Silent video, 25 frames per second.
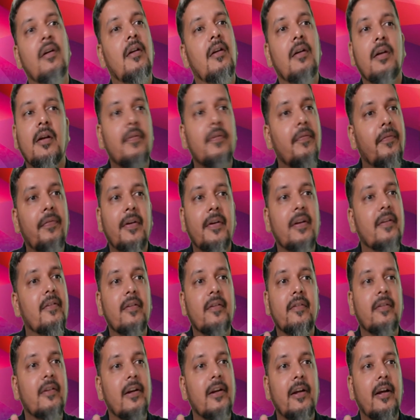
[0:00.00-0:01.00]
Difference
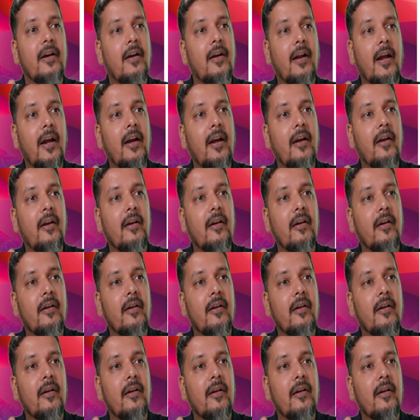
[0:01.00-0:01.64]
is clear, right?